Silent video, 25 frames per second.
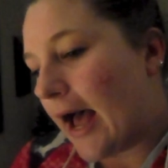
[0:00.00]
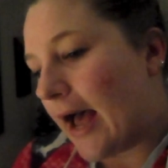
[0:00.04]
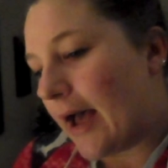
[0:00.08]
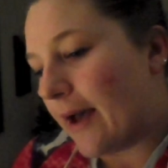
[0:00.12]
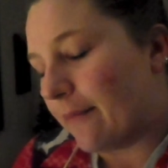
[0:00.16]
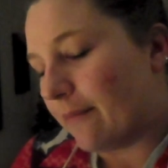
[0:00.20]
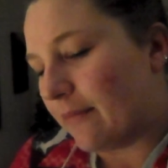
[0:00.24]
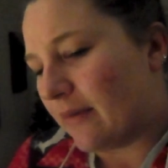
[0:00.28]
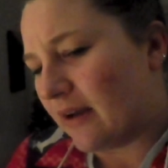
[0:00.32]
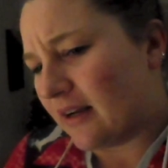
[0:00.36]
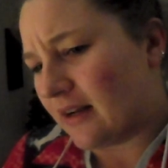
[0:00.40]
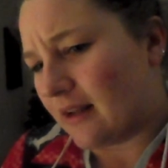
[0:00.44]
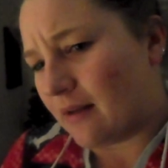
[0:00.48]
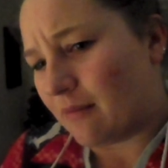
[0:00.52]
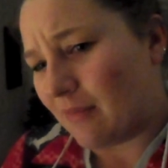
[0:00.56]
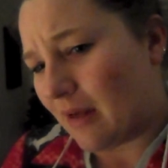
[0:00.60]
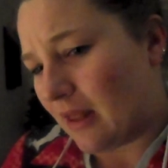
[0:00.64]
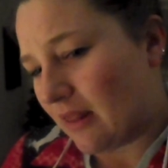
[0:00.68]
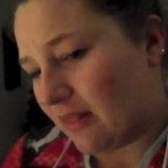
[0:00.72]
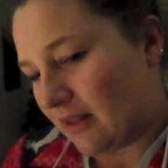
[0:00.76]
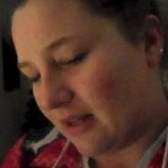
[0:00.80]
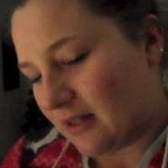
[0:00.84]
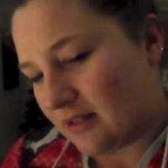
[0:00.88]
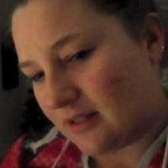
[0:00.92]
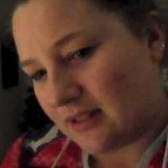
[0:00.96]
And I
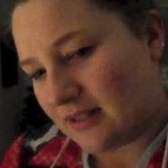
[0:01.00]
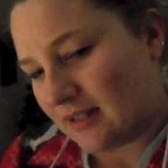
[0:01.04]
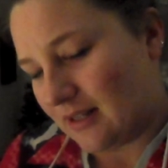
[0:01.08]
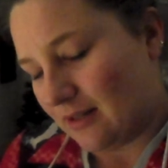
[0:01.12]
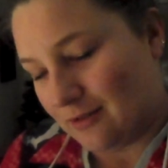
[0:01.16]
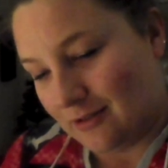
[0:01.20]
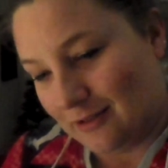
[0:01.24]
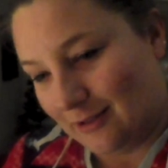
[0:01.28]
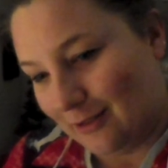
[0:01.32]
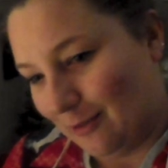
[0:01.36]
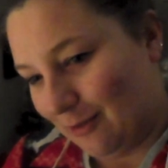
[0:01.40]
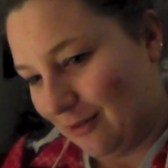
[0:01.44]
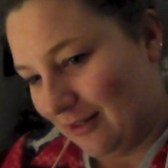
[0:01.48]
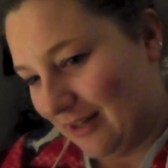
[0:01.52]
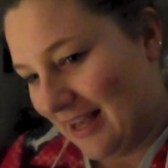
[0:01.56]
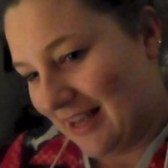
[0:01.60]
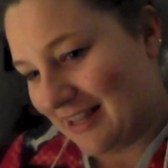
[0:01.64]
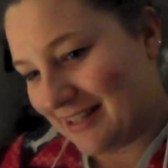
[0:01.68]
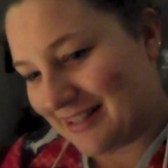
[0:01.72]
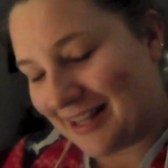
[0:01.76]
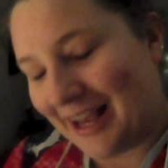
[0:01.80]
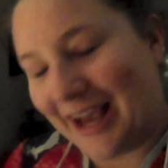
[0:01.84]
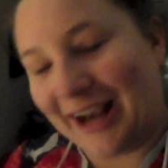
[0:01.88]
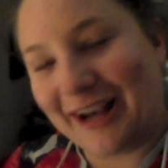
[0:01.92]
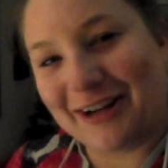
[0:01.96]
meant that to sound a lot
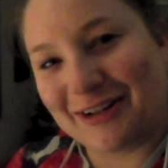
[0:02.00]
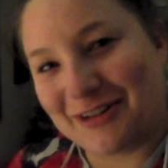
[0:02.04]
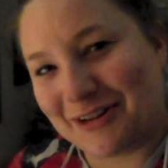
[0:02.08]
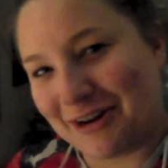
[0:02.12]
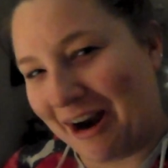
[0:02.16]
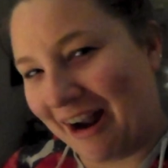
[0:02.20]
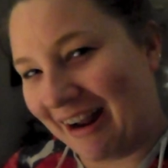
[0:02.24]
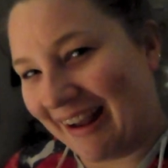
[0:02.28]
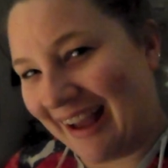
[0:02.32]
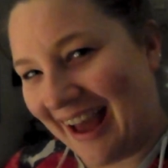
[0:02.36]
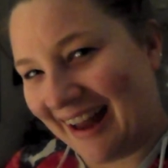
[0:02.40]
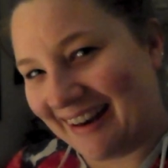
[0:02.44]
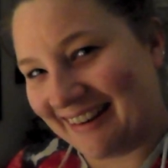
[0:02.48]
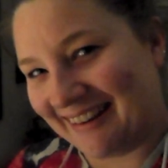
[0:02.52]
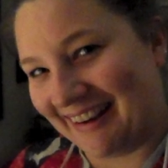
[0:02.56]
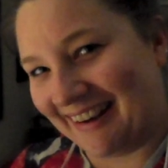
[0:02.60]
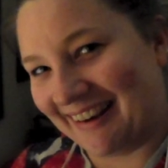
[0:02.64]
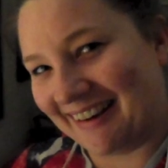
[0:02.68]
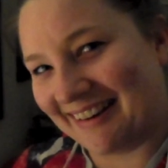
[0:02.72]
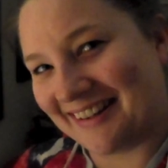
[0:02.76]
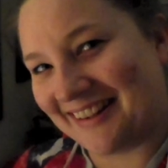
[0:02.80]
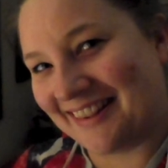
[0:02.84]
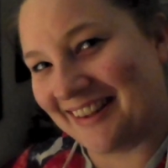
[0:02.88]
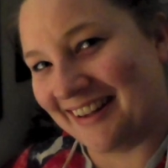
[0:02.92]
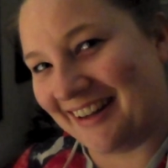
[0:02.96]
less like a drug
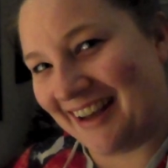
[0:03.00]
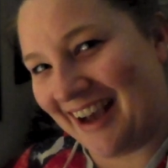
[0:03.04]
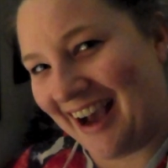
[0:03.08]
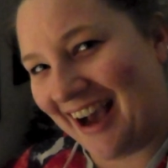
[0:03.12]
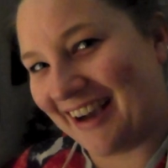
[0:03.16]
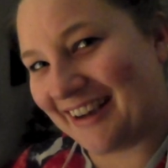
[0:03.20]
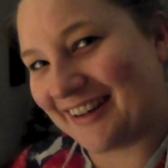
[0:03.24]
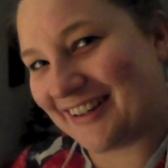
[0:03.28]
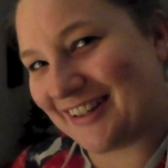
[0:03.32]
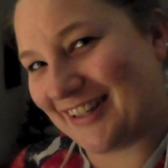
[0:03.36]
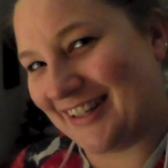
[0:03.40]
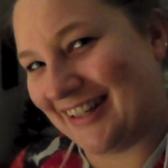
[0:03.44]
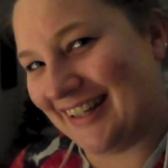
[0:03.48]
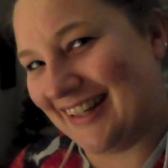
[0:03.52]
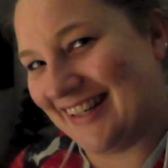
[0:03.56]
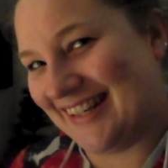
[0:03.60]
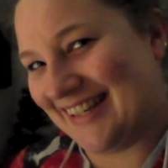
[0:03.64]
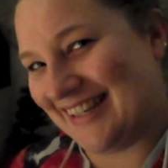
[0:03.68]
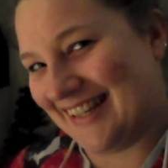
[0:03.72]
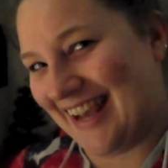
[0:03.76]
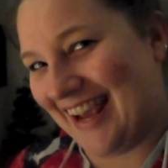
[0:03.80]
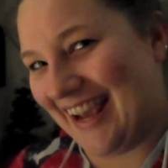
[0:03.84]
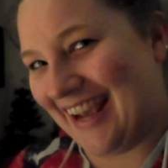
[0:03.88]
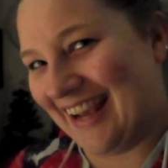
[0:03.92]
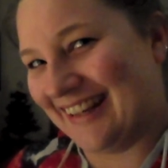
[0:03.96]
addict than it actually
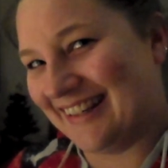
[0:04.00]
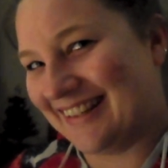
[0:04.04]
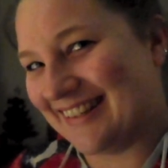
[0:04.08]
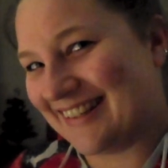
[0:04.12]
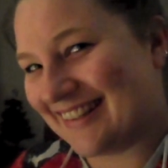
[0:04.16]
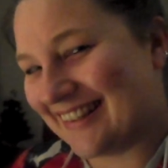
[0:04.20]
did.